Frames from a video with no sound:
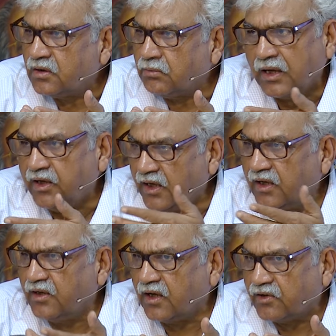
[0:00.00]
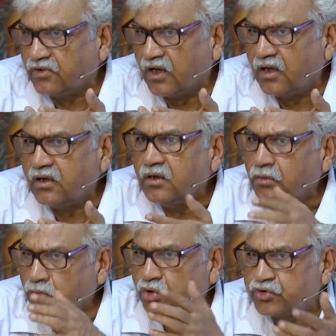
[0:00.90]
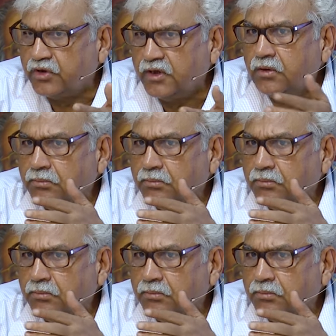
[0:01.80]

My areas are mostly